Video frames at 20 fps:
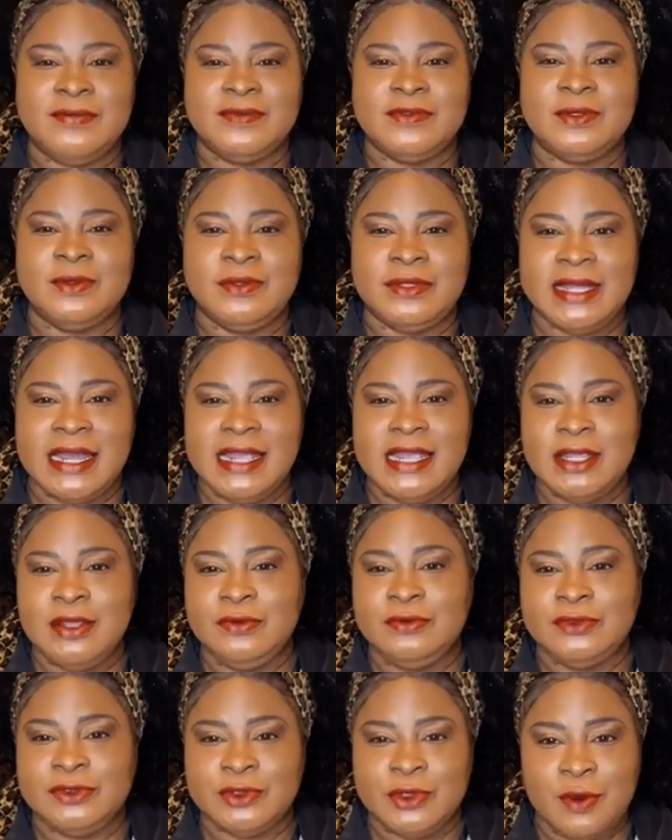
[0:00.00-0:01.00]
So thank you
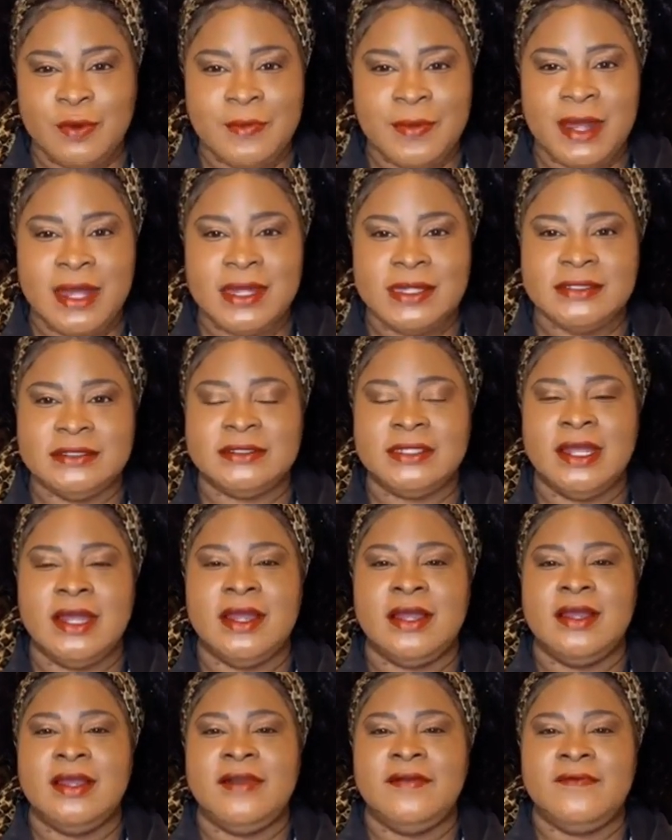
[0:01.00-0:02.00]
so much
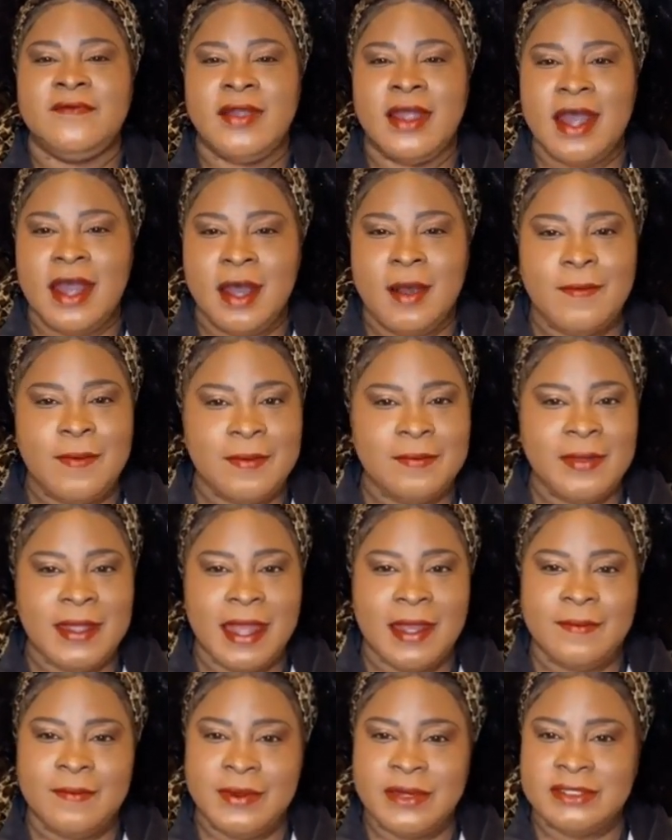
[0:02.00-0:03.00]
for helping me. I
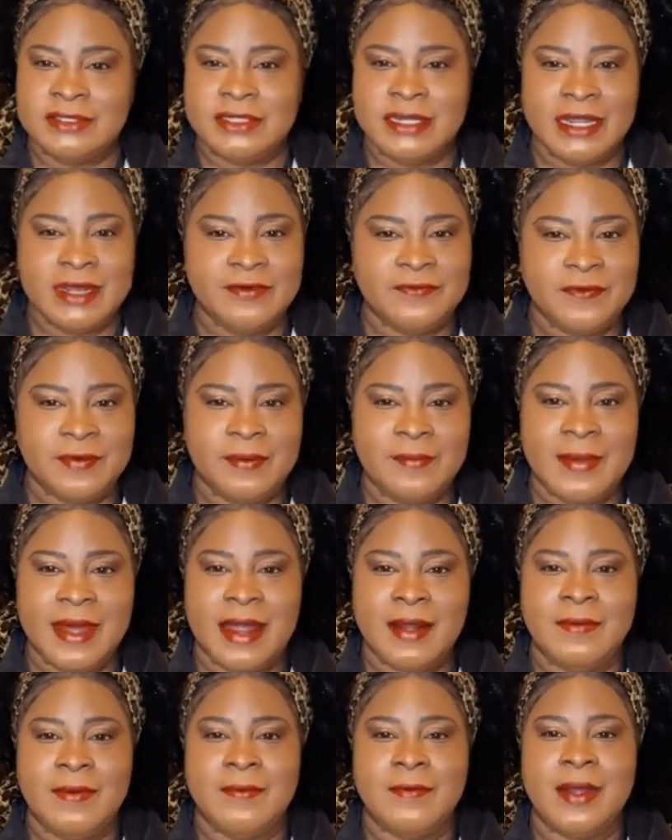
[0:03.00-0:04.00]
appreciate it from the
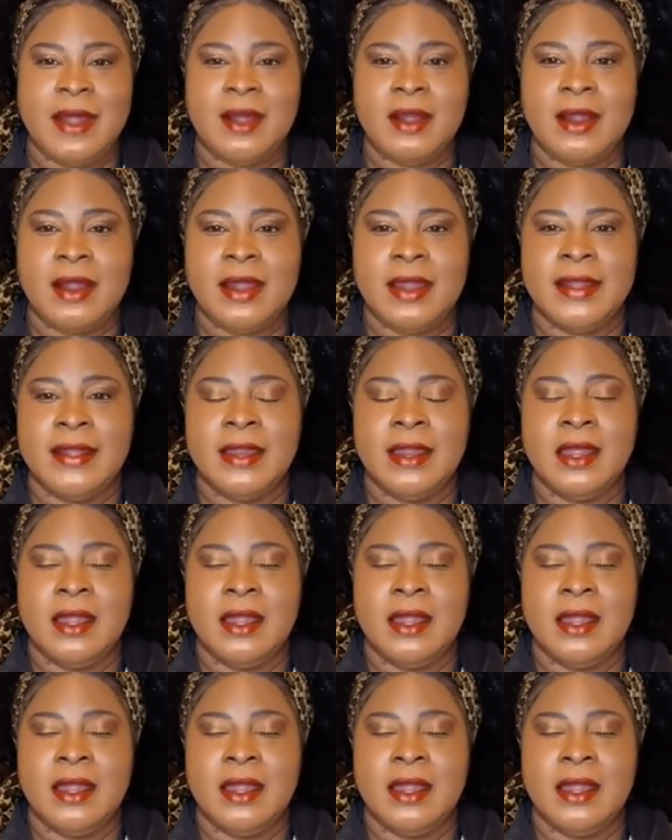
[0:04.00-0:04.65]
bottom of my heart.